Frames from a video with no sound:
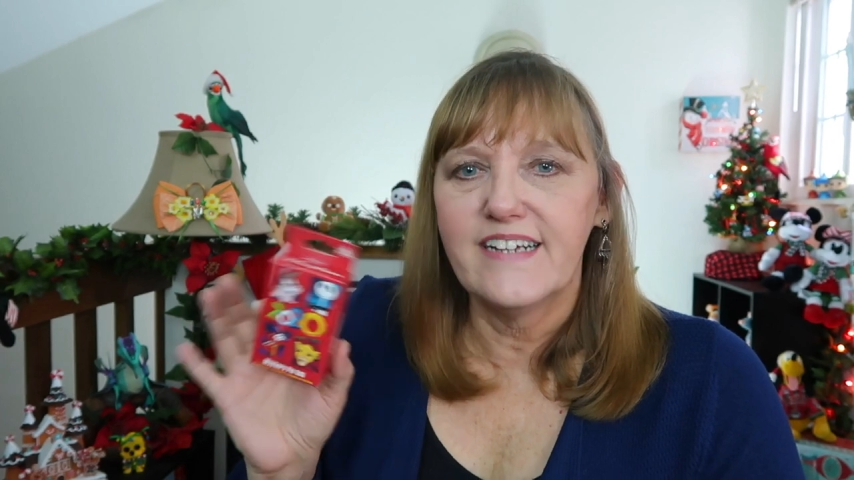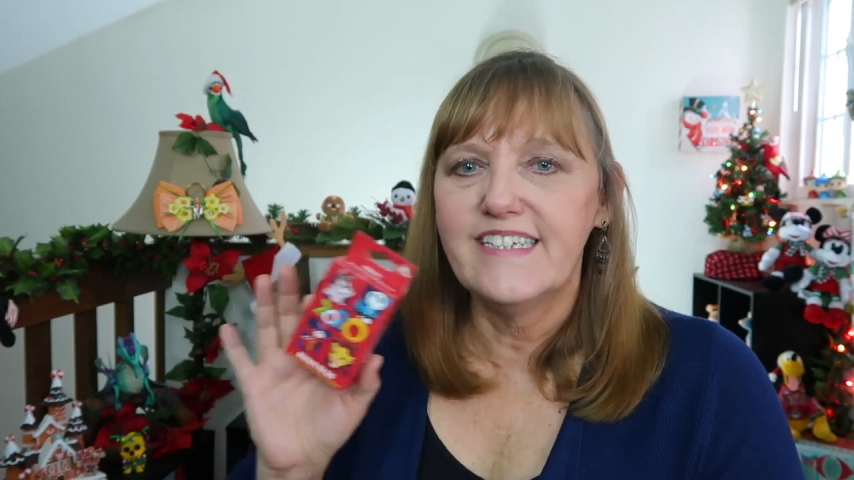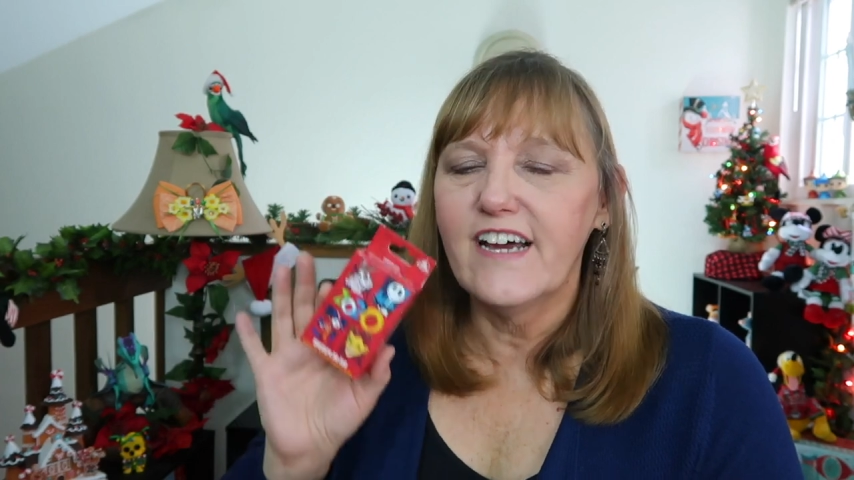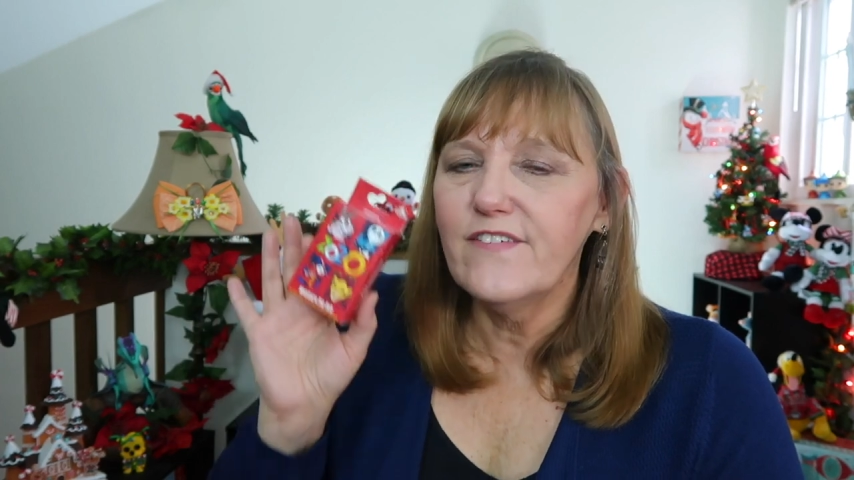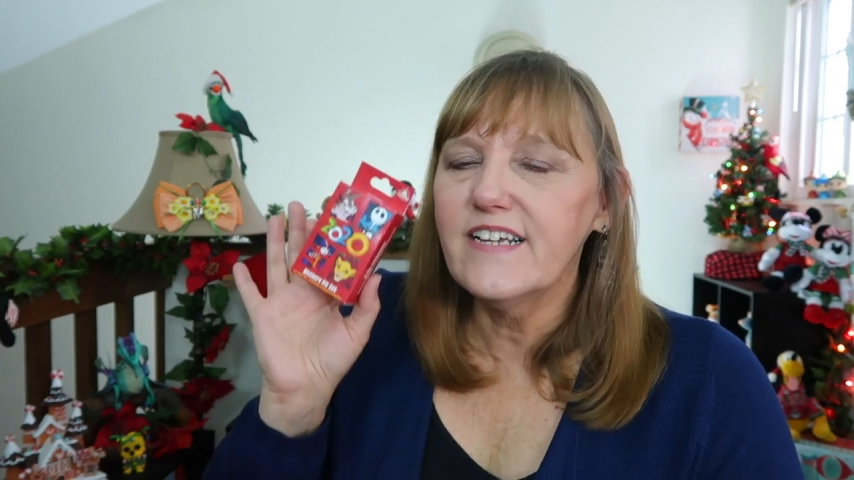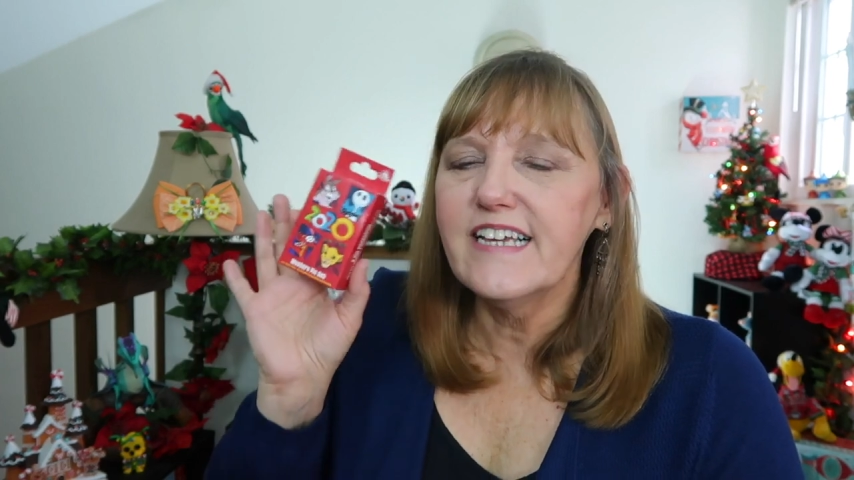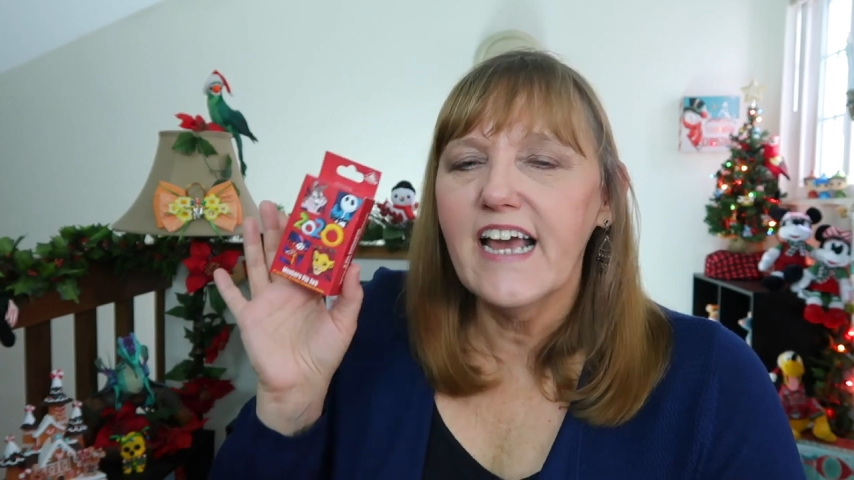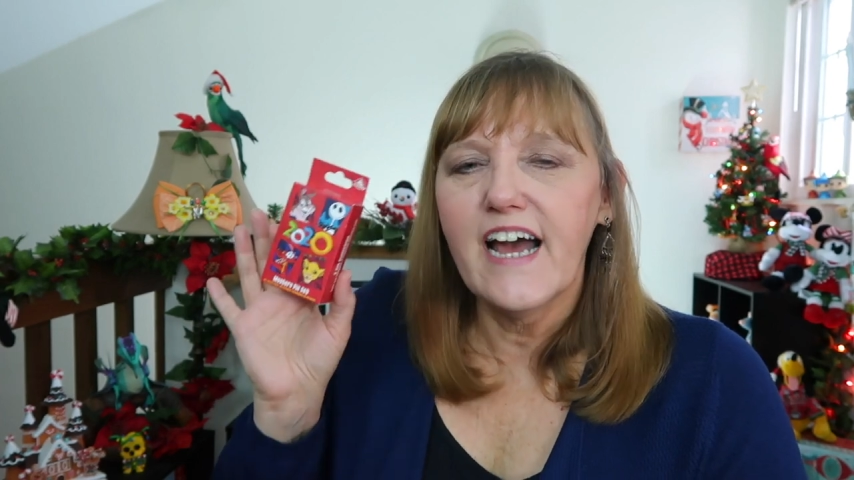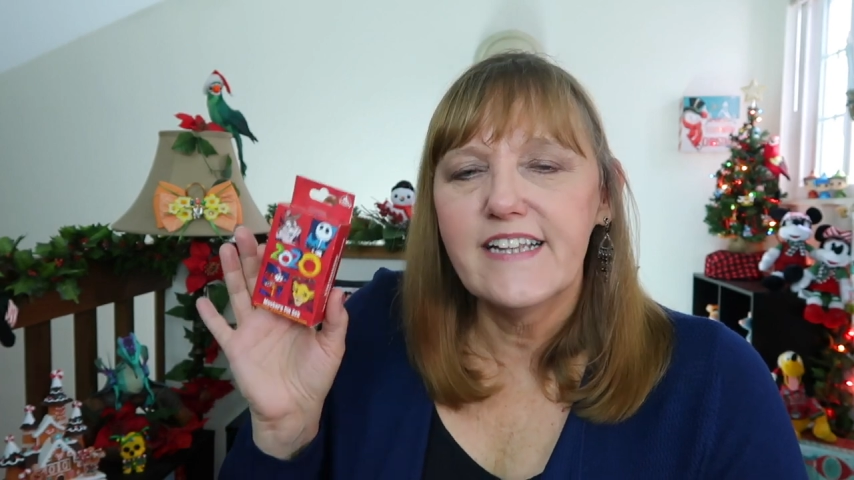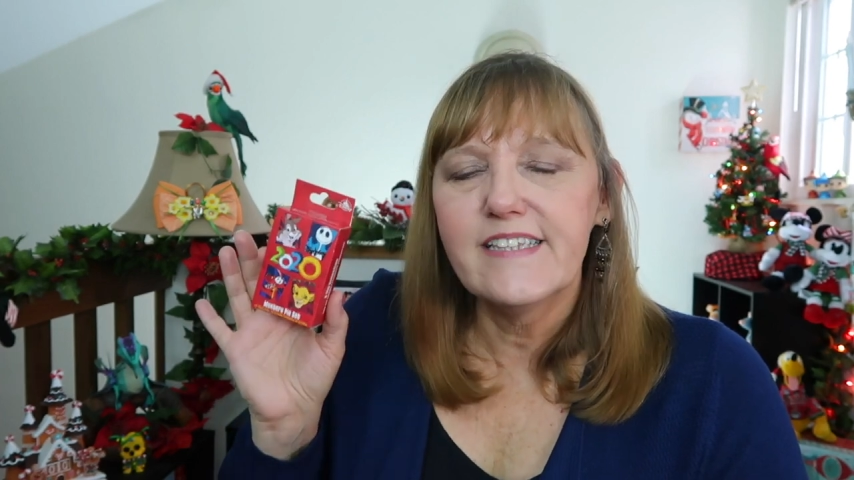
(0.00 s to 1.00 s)
I
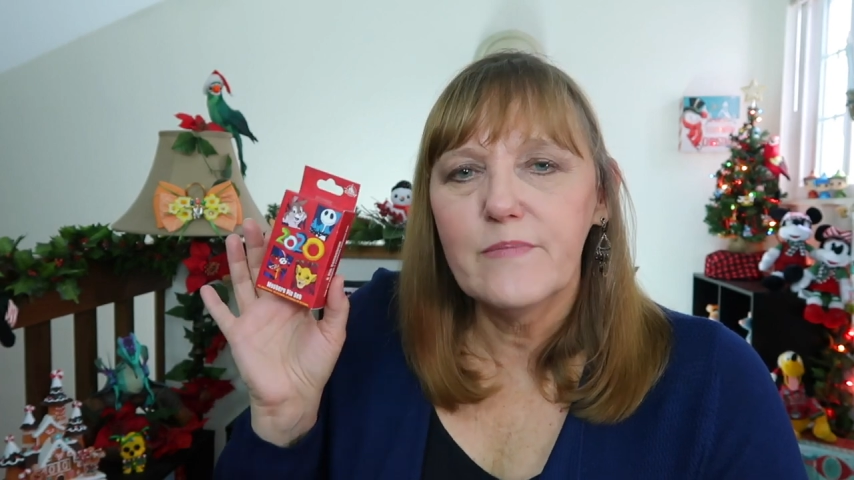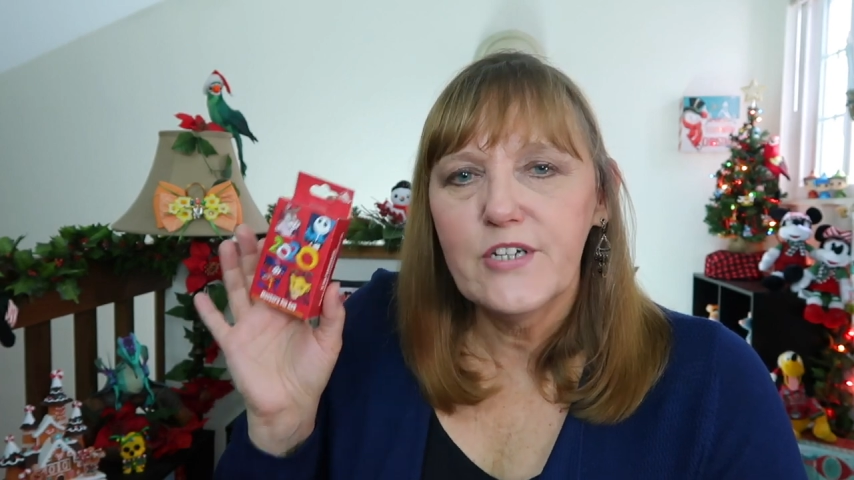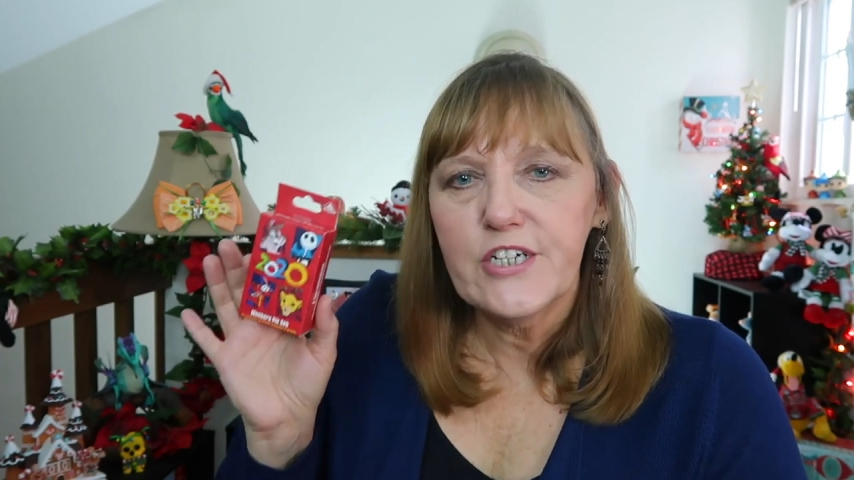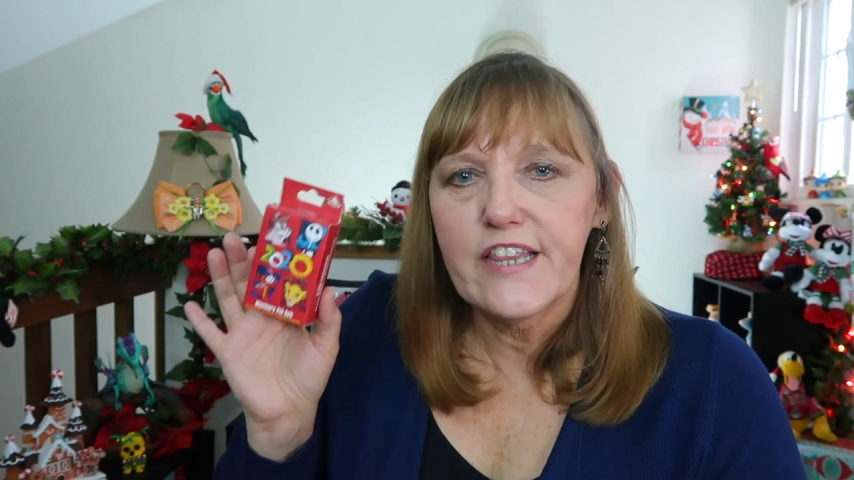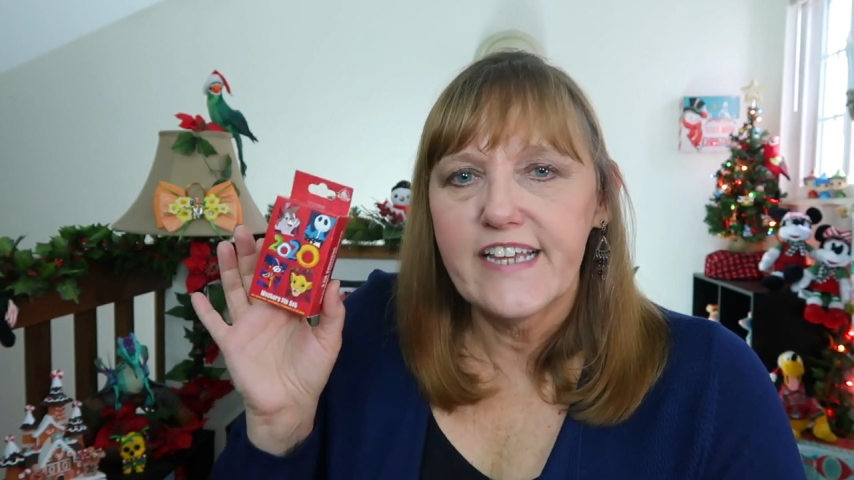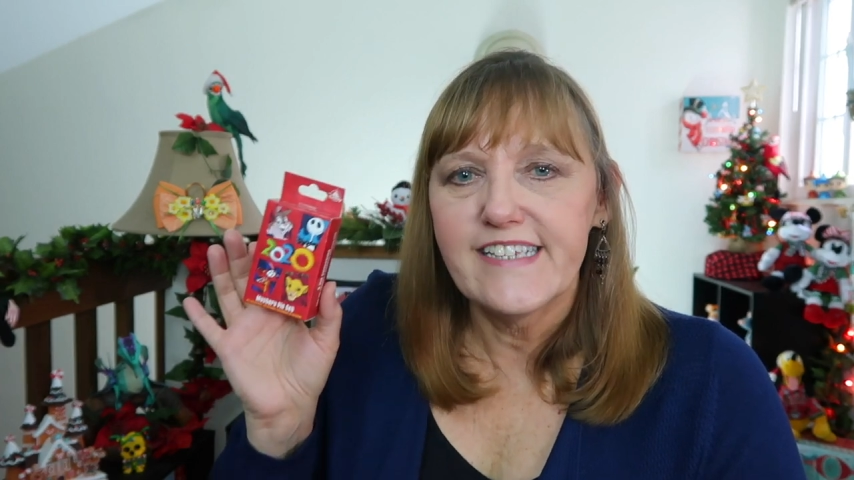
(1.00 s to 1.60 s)
definitely had some good